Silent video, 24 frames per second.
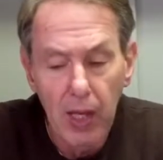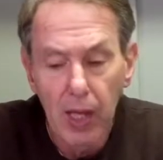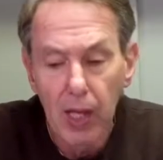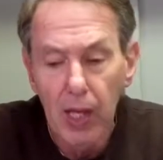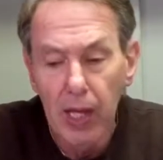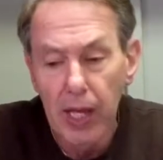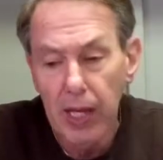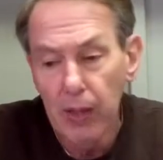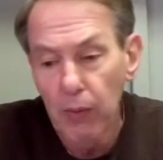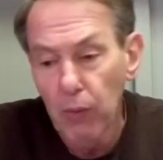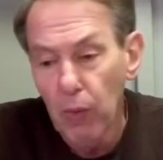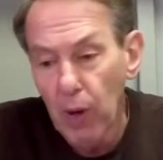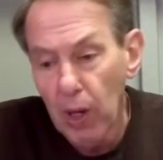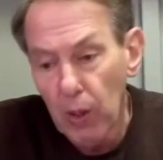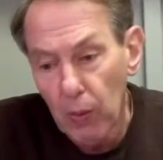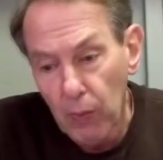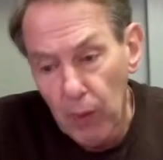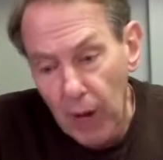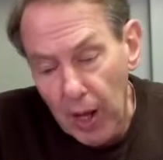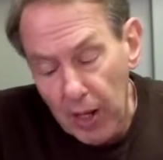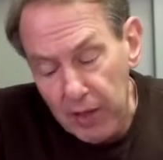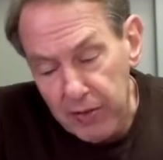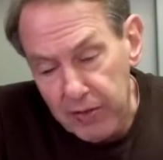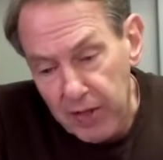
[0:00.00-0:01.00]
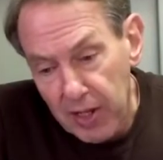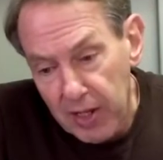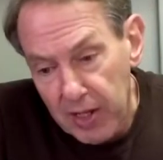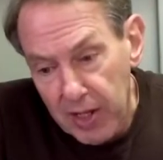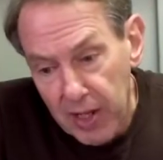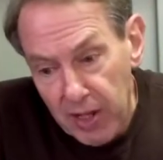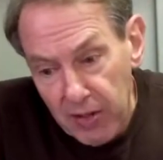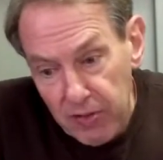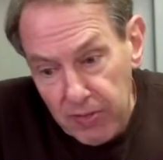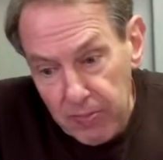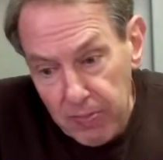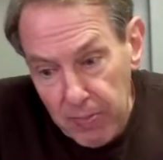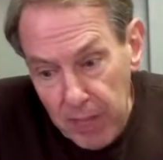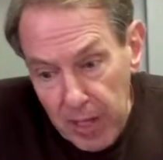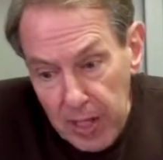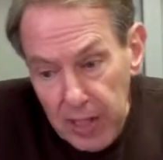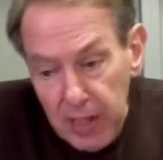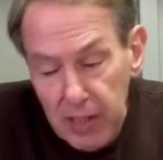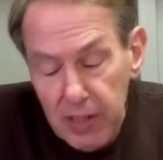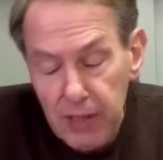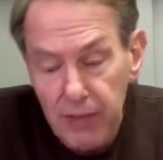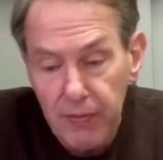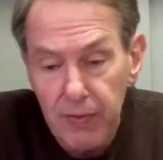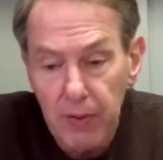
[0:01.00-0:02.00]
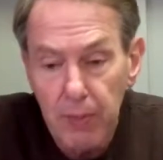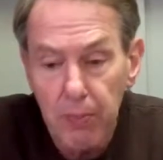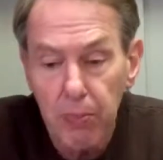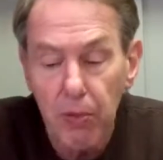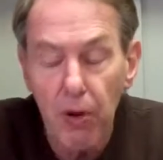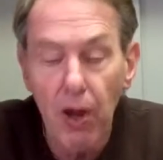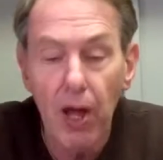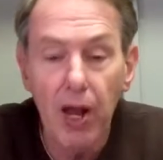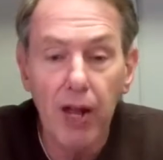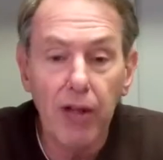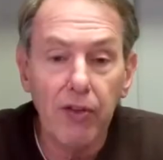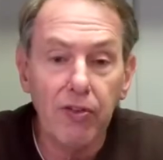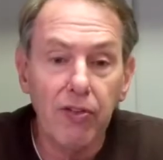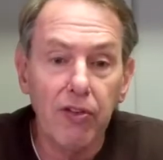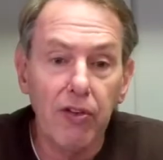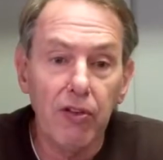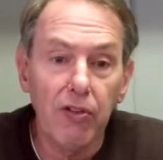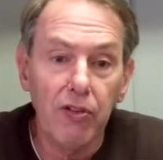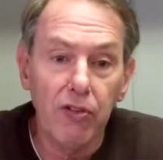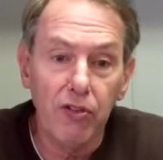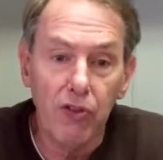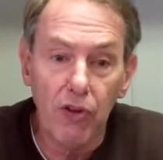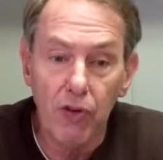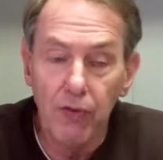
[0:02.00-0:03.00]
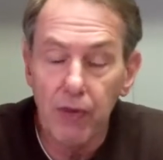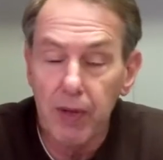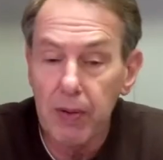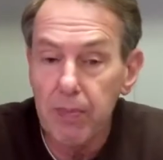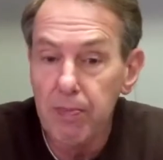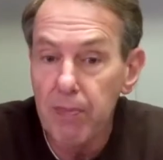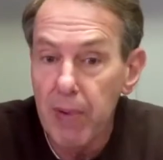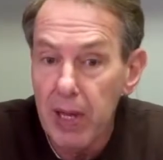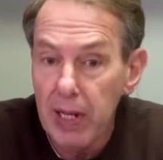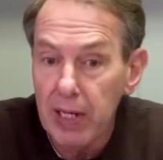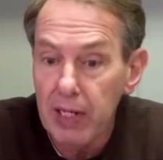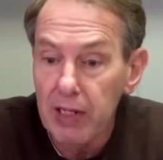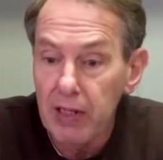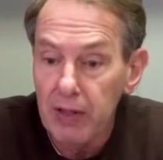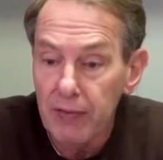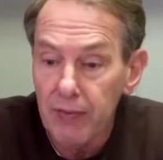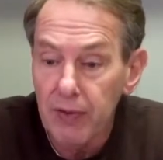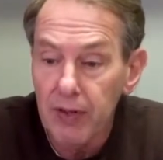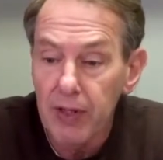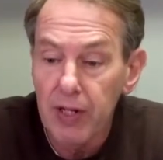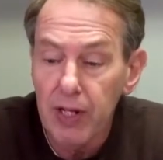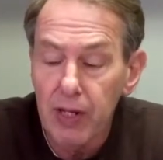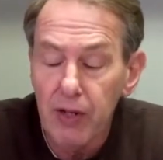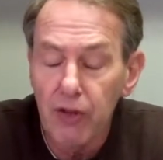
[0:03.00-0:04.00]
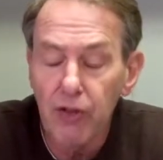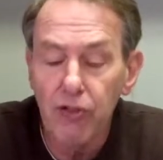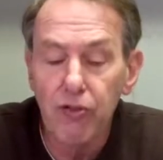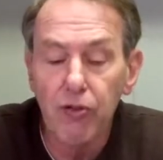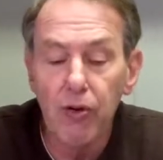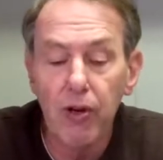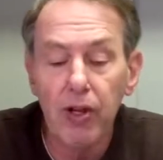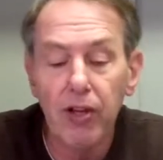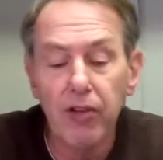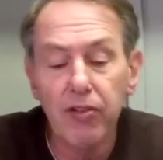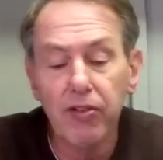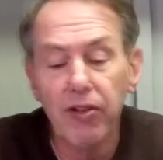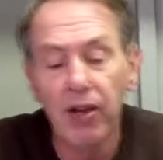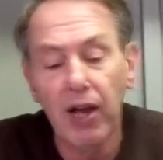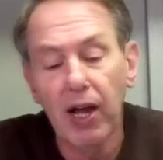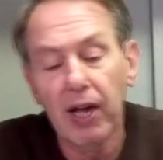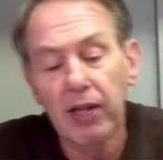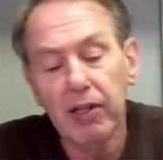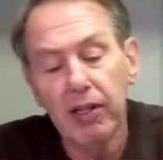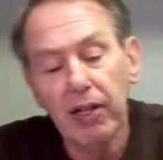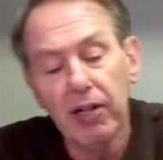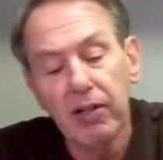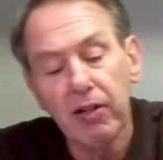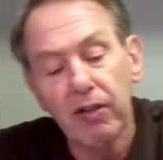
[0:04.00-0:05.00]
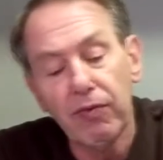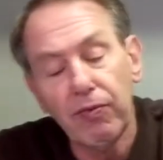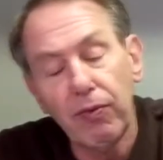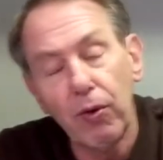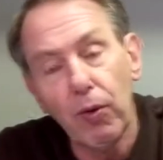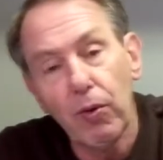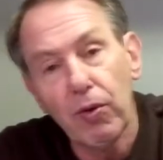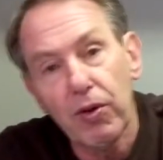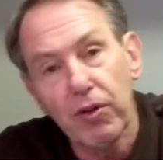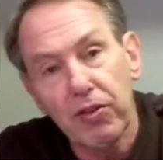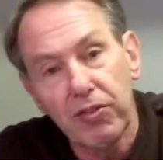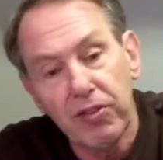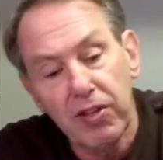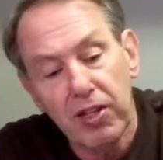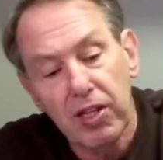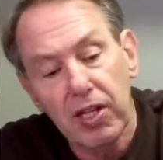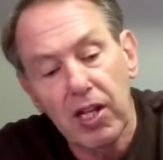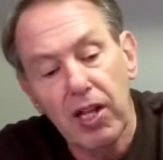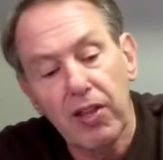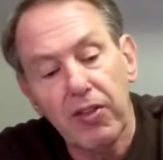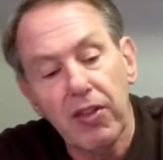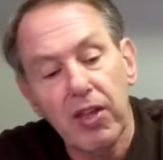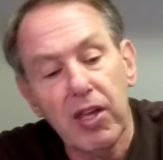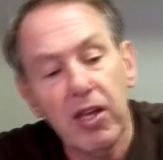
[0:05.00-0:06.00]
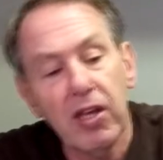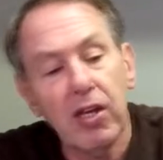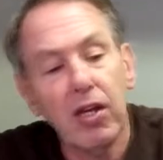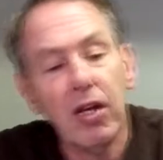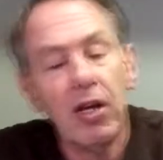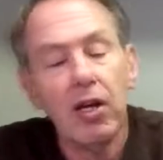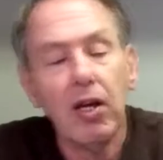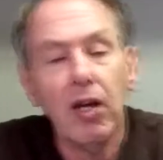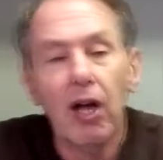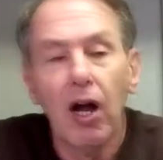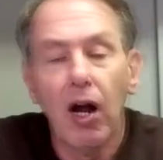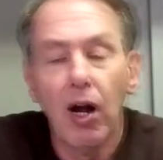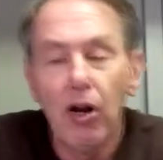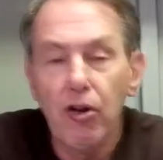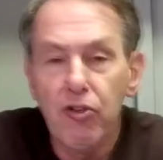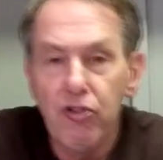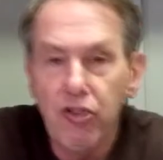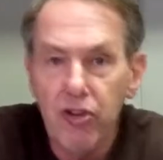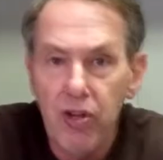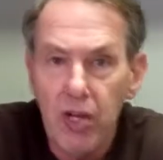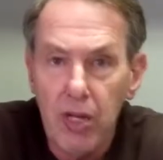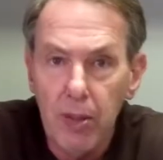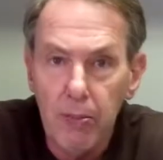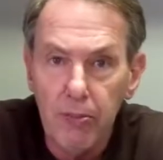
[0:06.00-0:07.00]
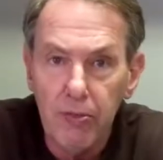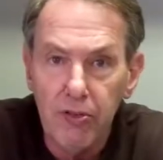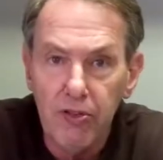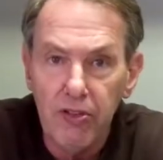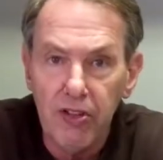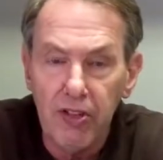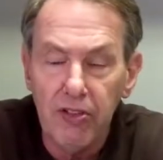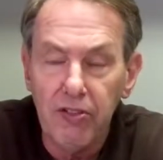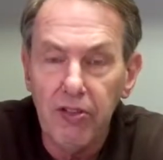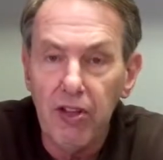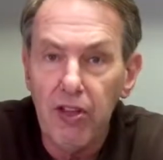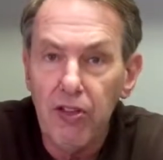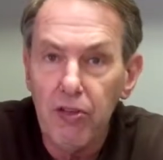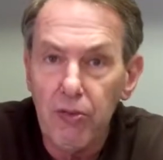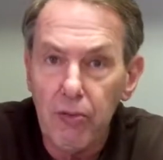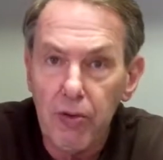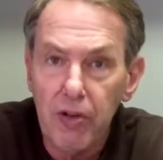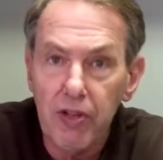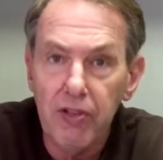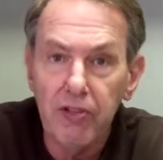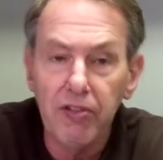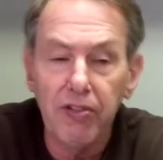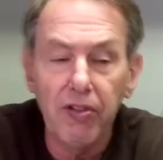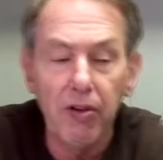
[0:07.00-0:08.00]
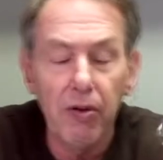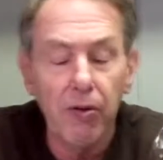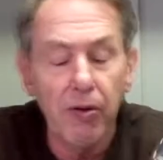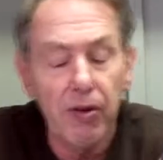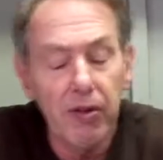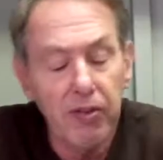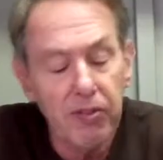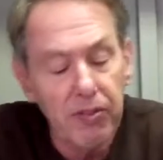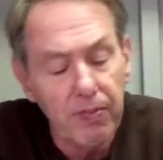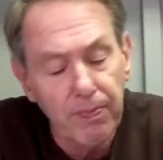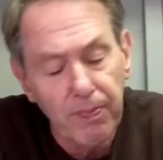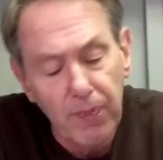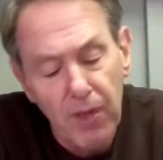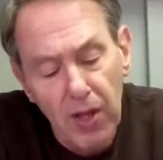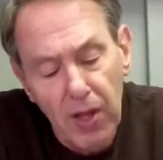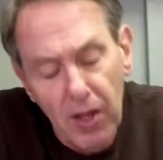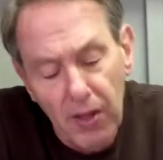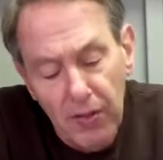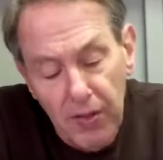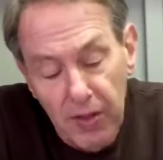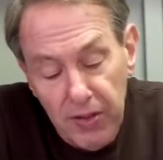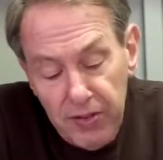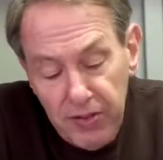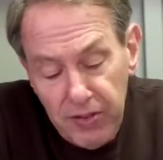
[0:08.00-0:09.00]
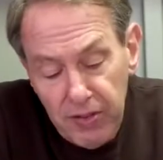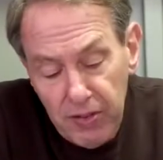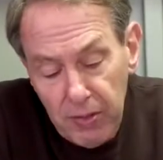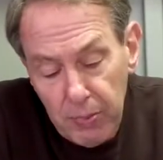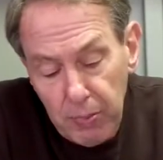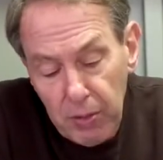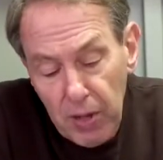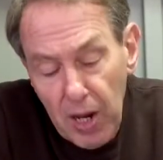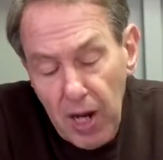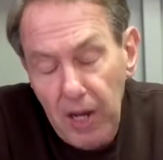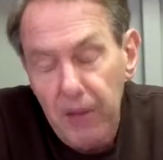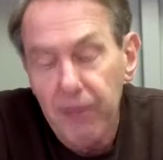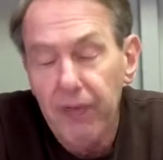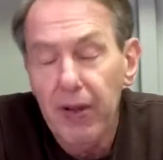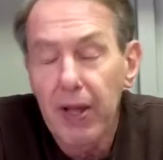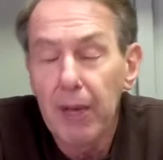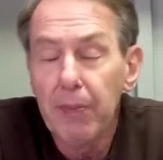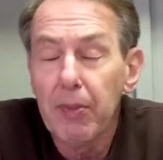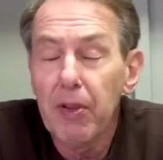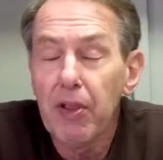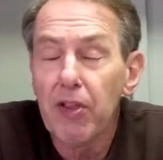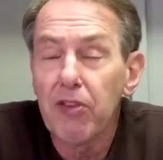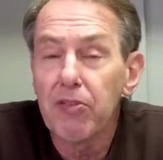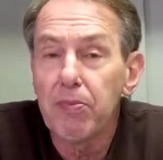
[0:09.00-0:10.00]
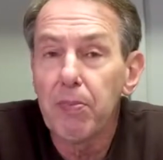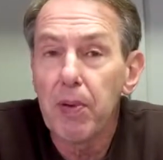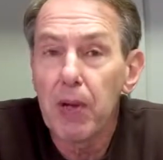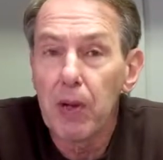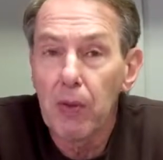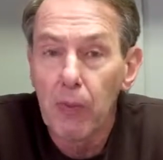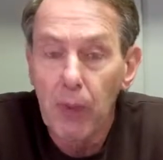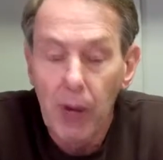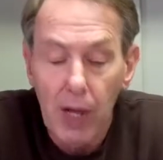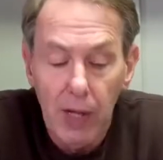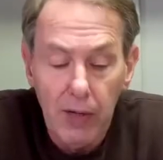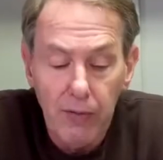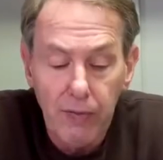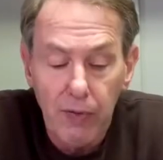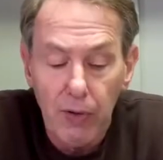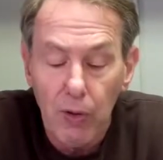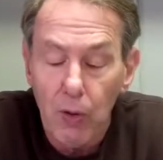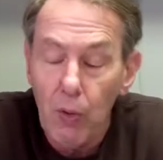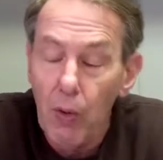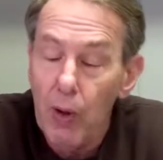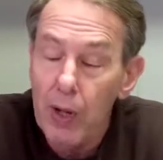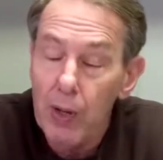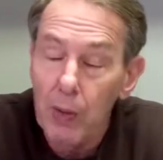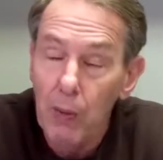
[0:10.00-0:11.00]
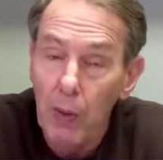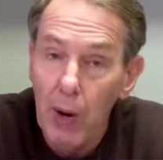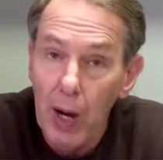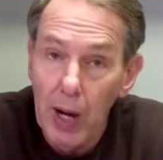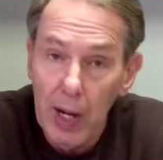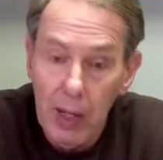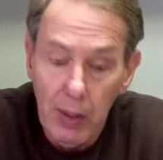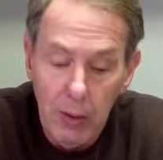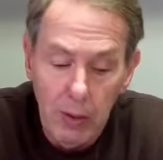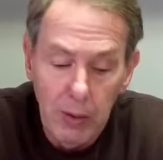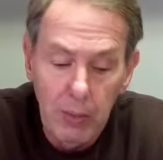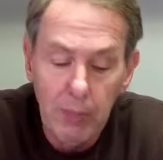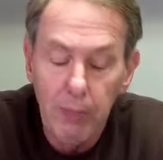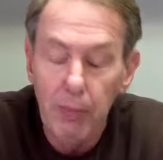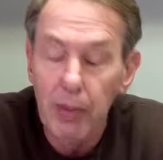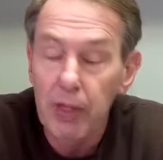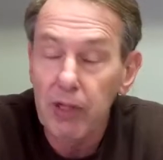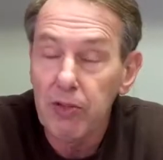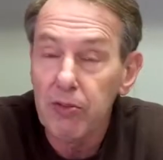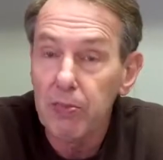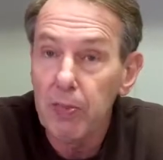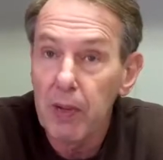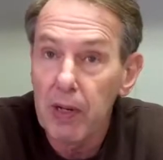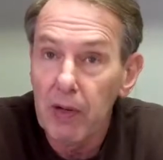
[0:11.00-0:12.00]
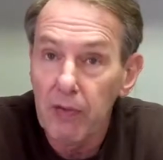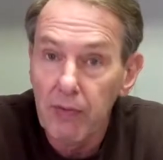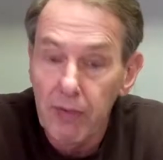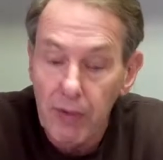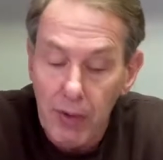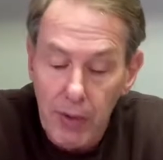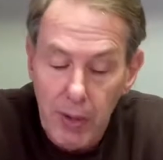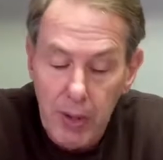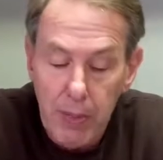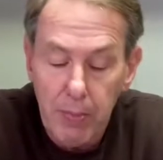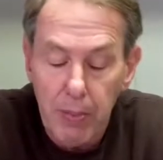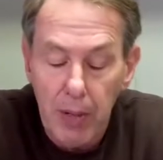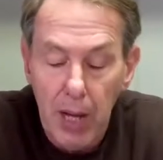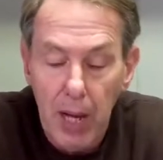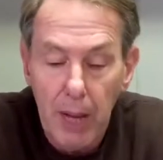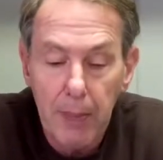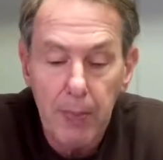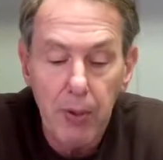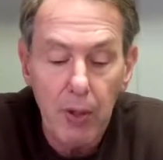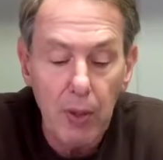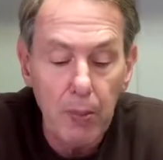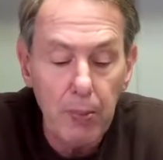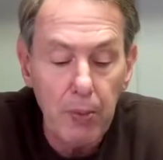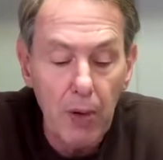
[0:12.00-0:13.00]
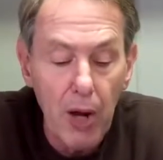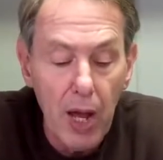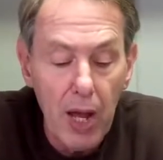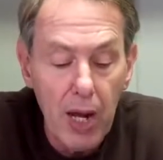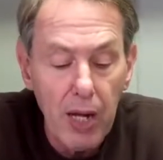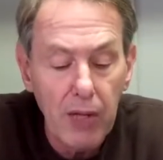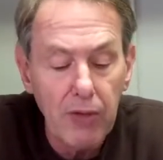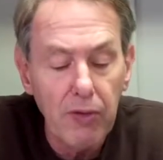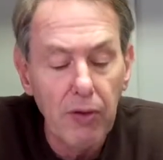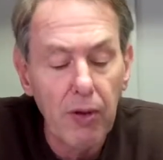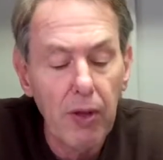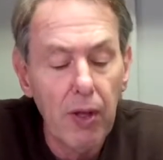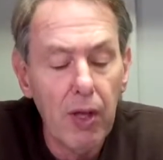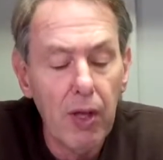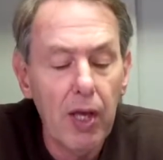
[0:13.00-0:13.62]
And while Roxtec has many different products serving many different industries, I'd like to focus in on the RGM 63 series. This is a product family that's been around for quite a while, but it's been a very popular product.